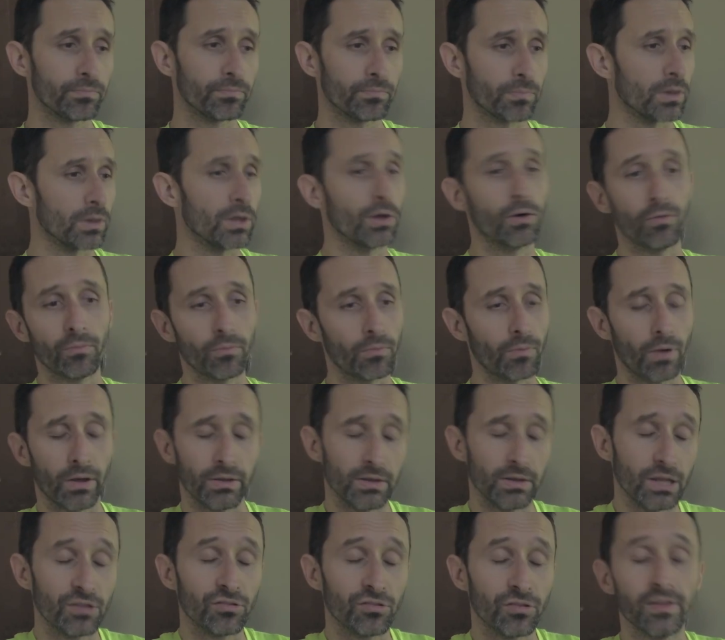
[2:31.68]
you know,
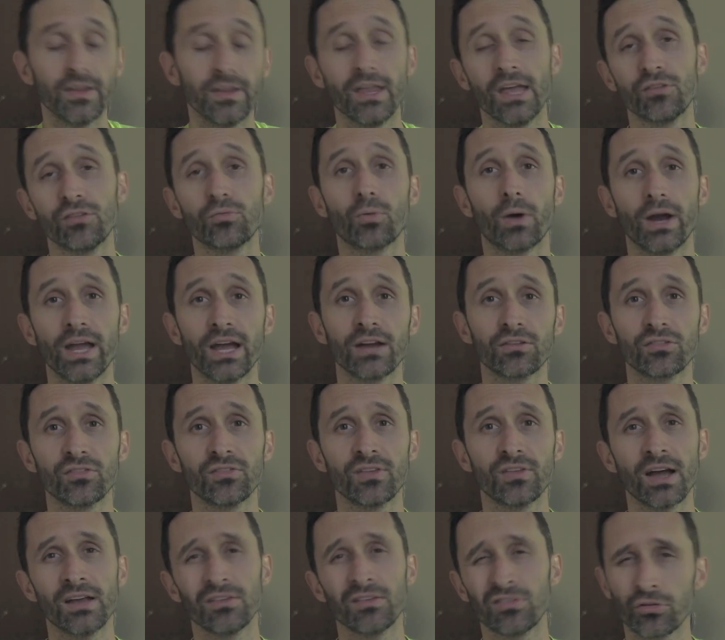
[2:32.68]
on each of the days where I
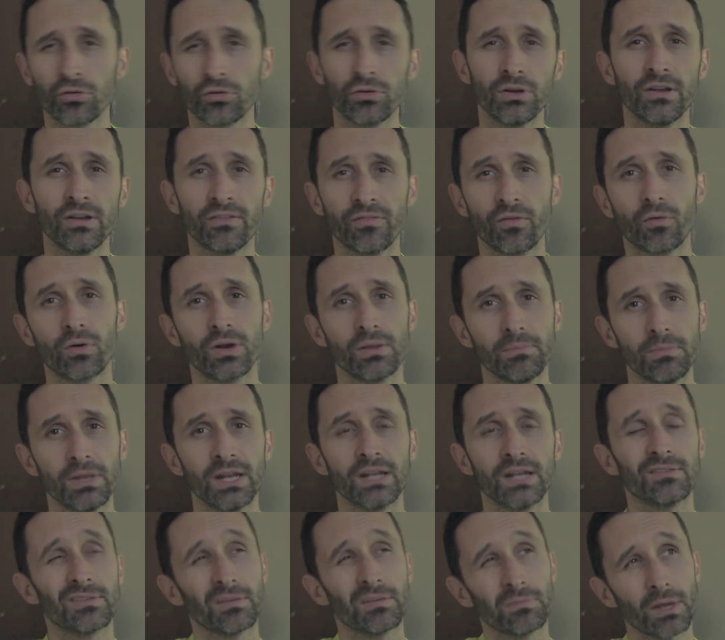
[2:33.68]
exercise, 30 to 40
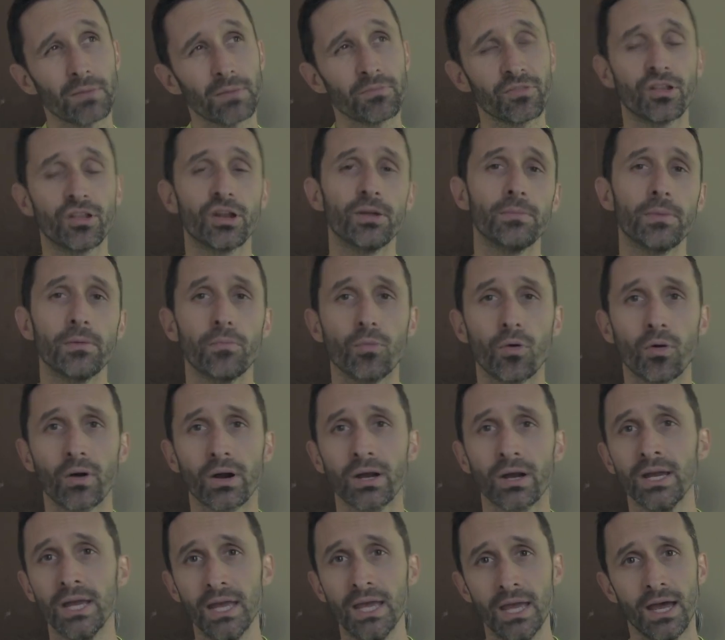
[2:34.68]
minutes, sometimes a little bit
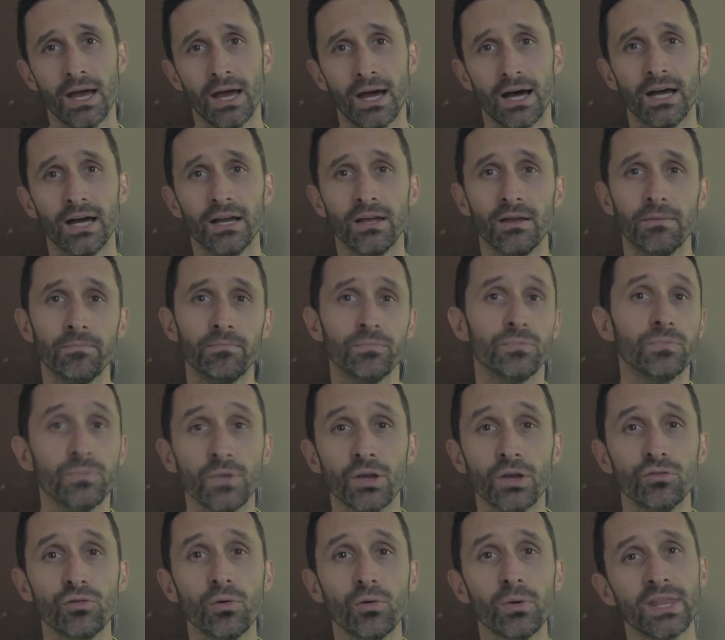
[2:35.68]
more, uh, you
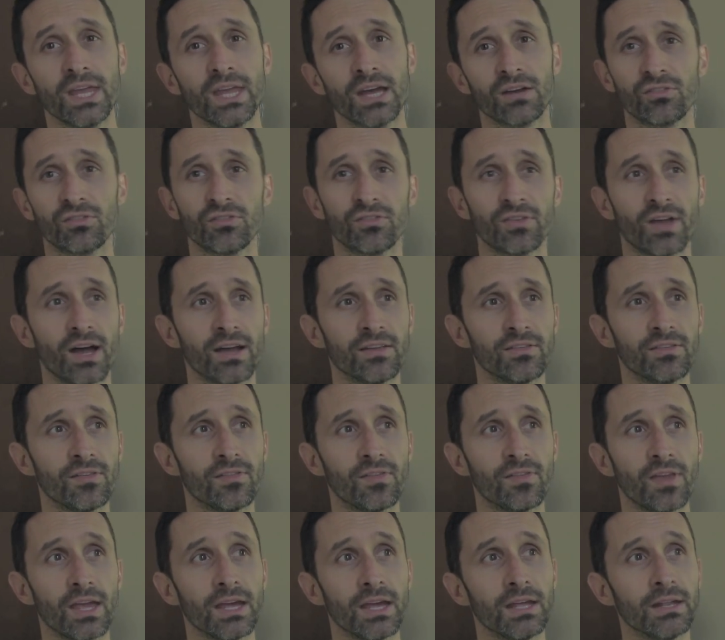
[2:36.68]
know, doing the exercises
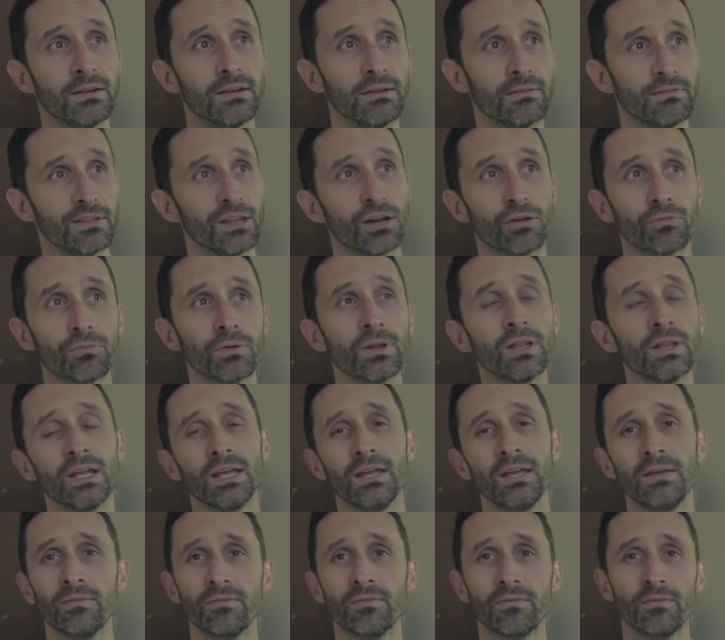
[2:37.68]
and, you know,
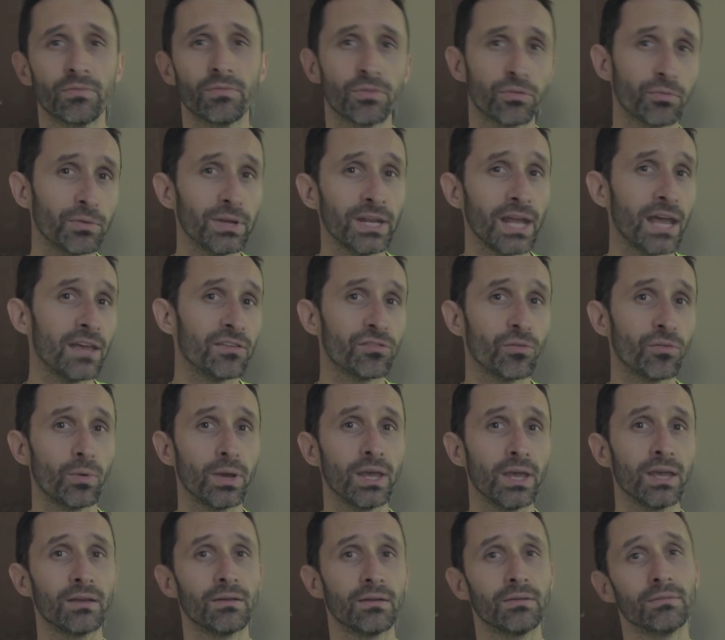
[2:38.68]
really three days a
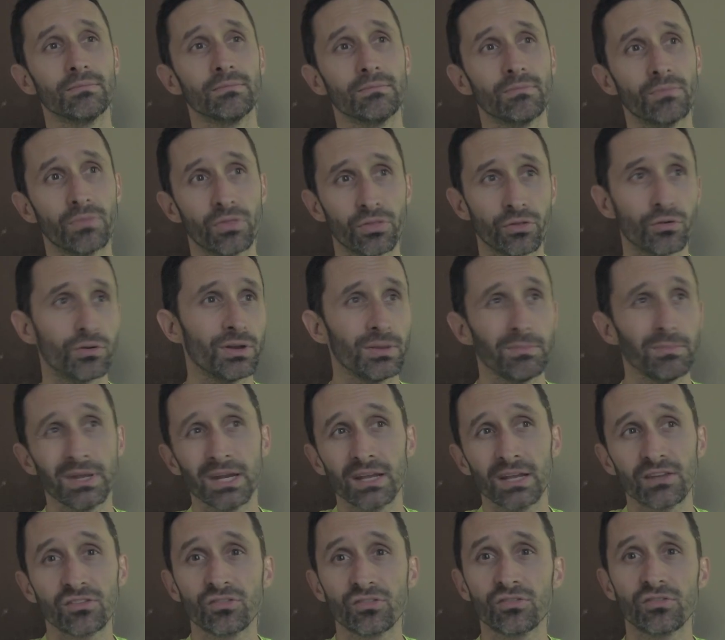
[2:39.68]
week, 30
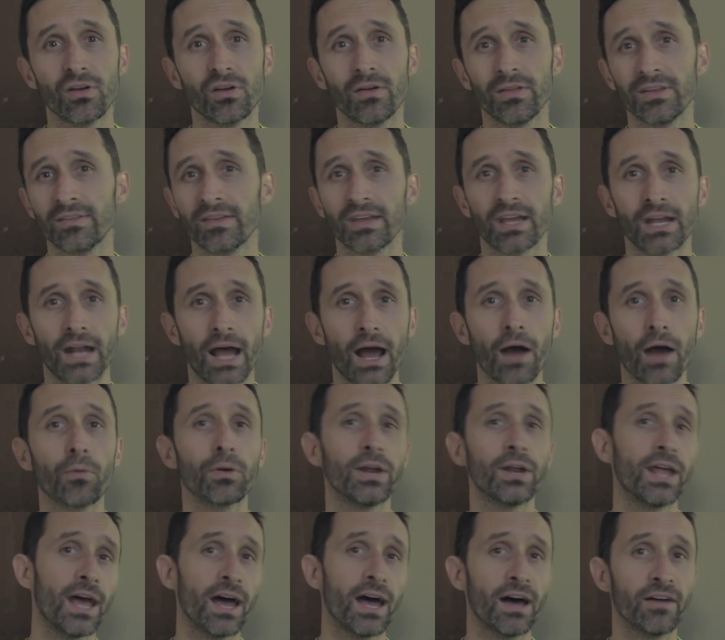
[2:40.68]
minutes or so. its like an hour
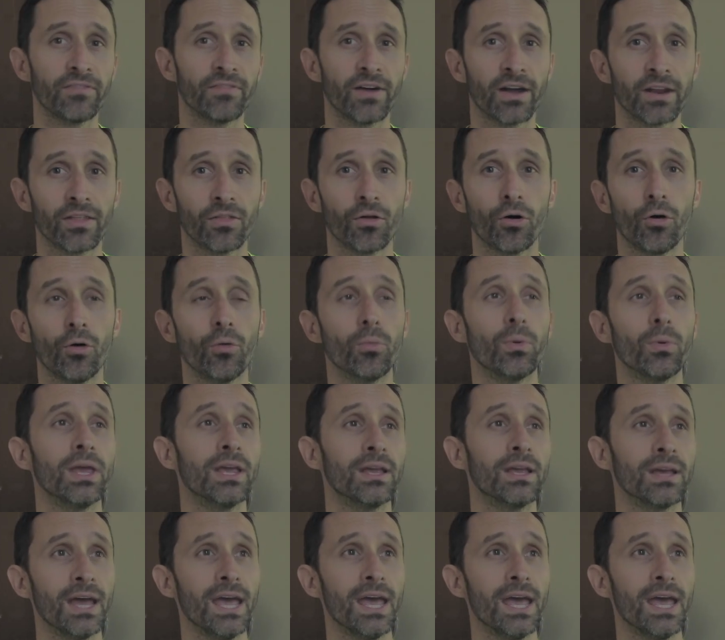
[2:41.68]
and a half out of the whole week.